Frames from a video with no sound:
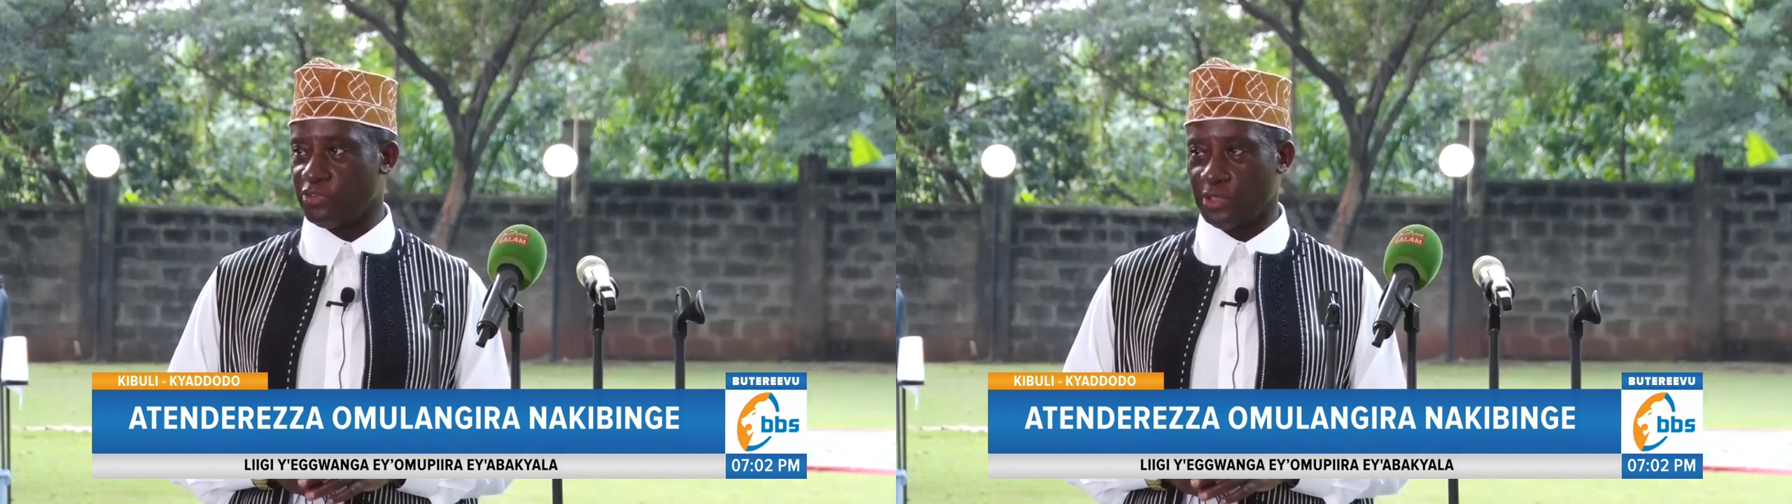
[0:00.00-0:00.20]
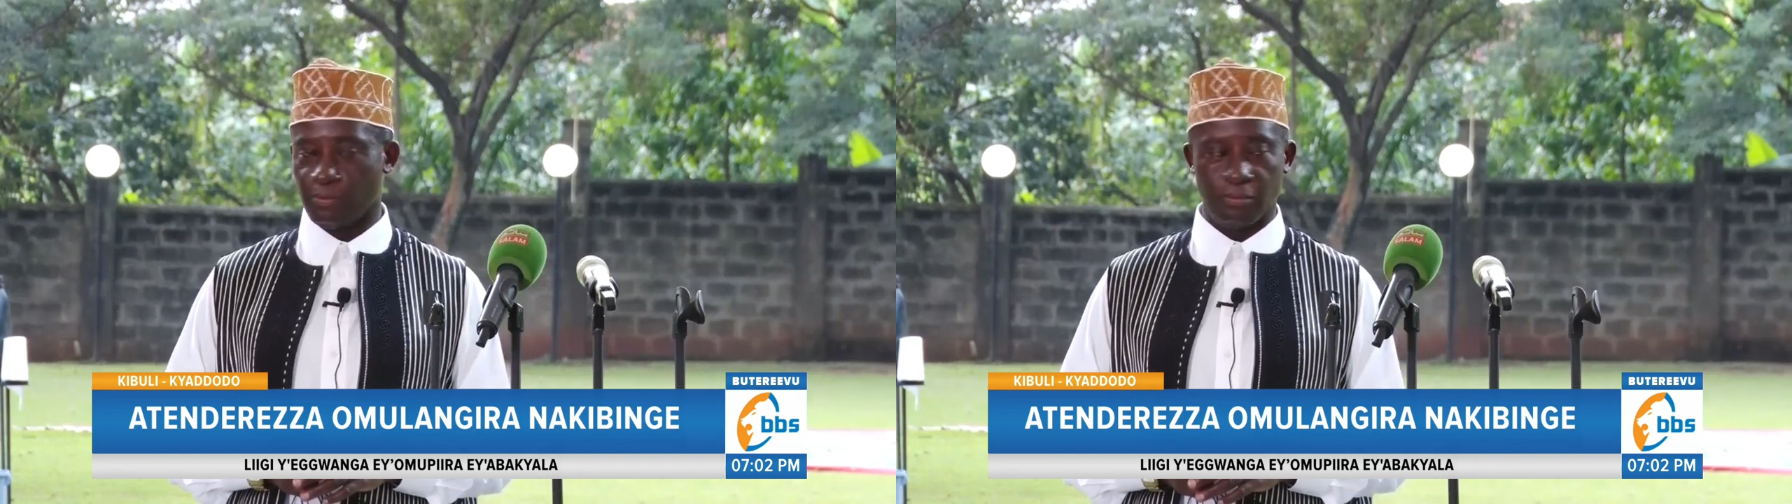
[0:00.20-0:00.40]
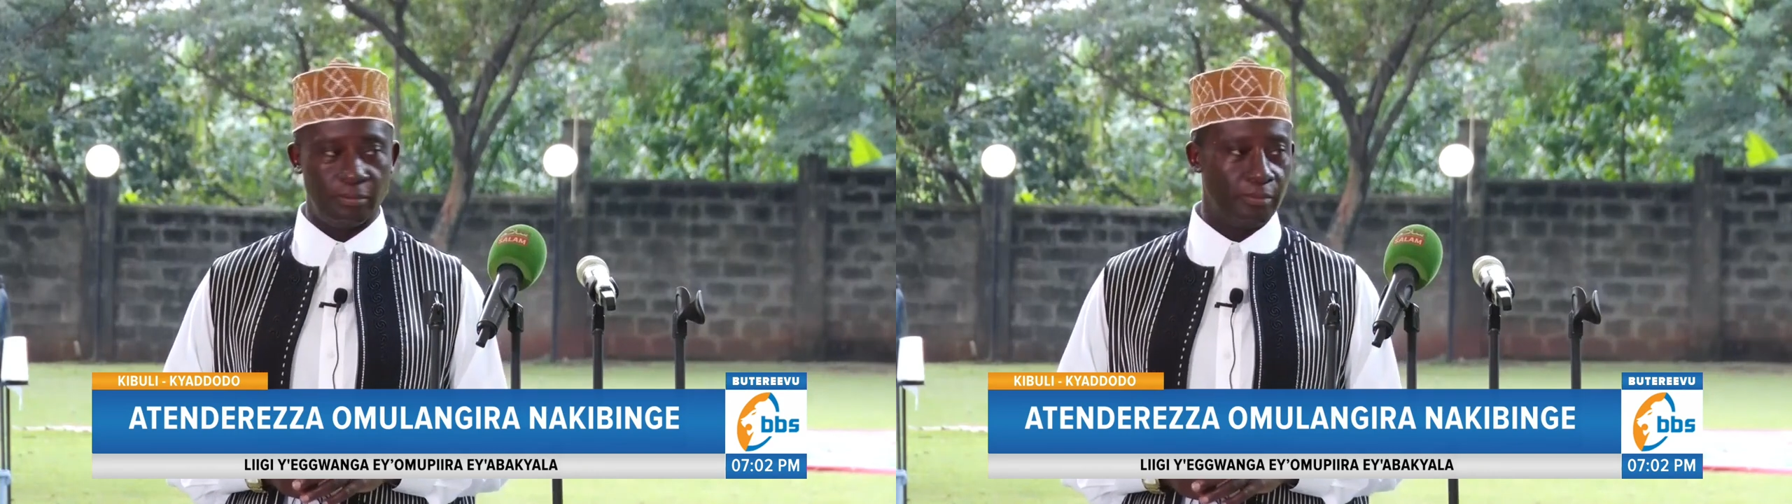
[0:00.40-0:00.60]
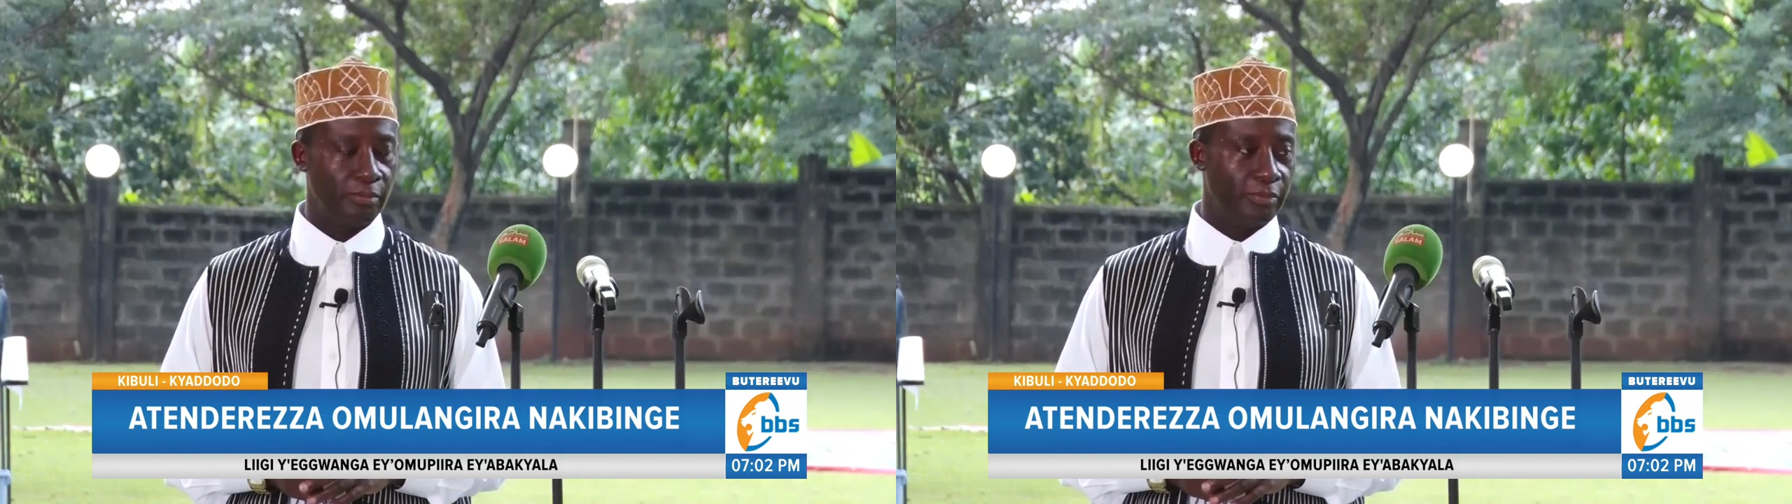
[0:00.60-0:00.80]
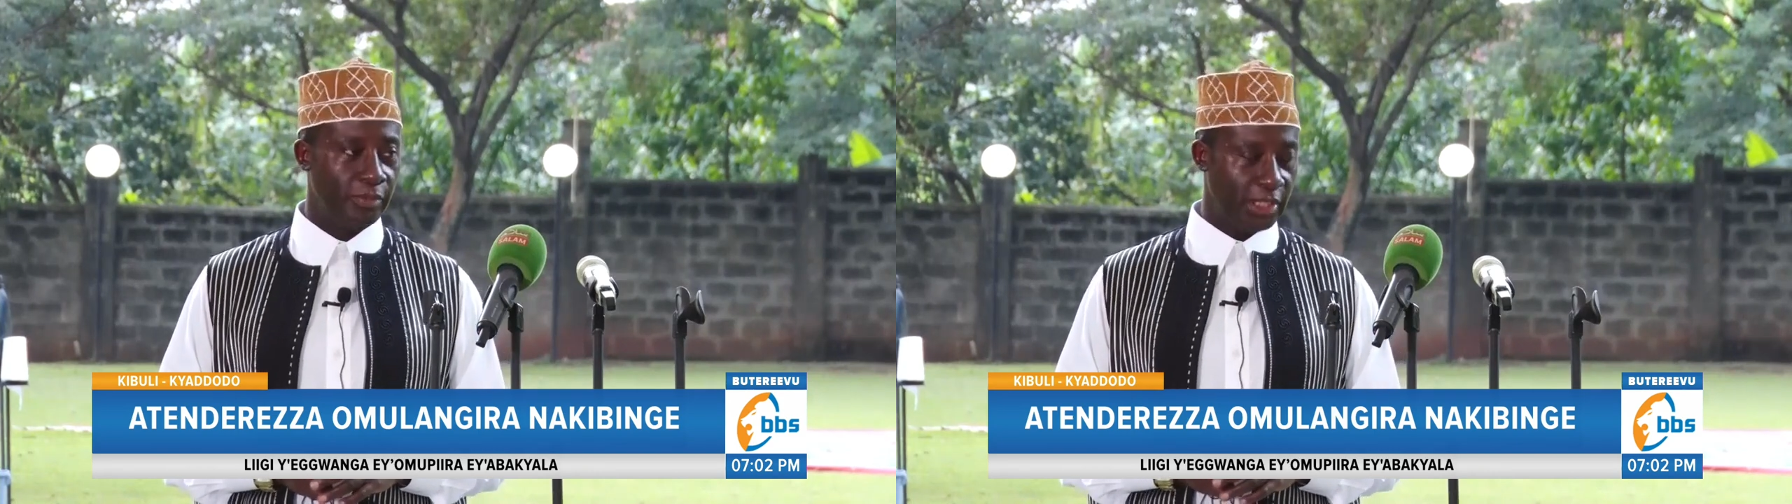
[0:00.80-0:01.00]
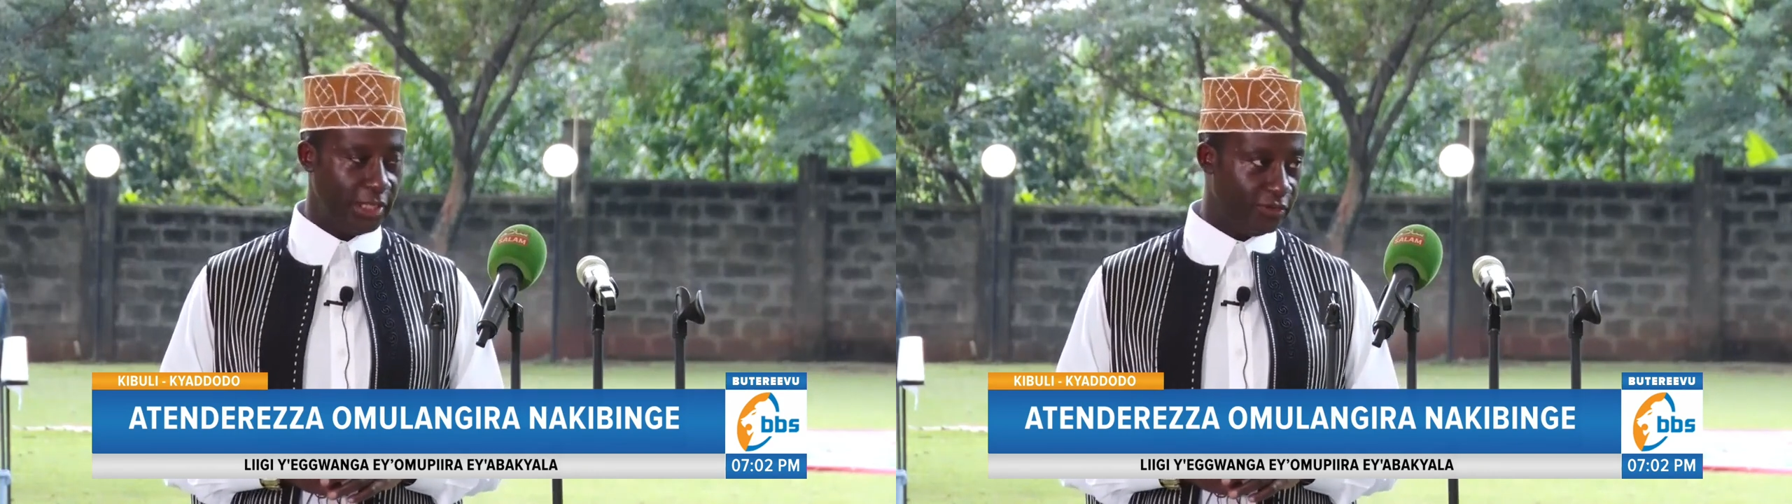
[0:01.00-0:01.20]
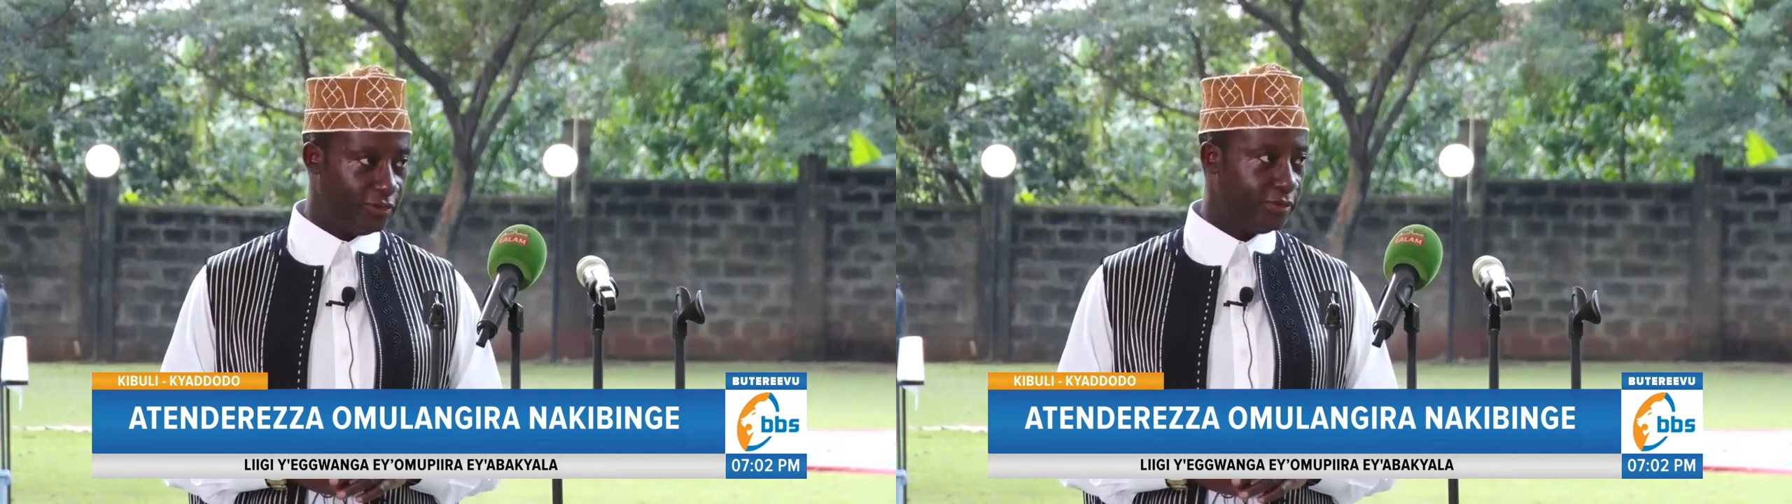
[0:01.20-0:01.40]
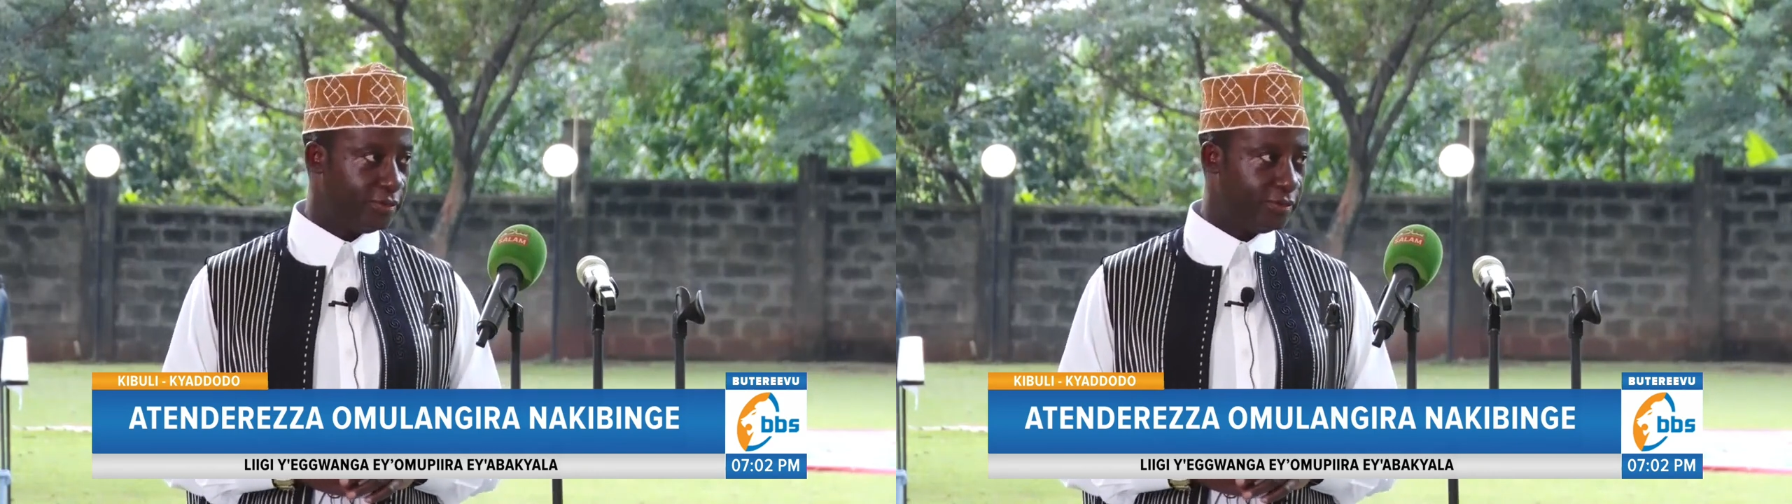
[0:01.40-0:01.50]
Muslim is.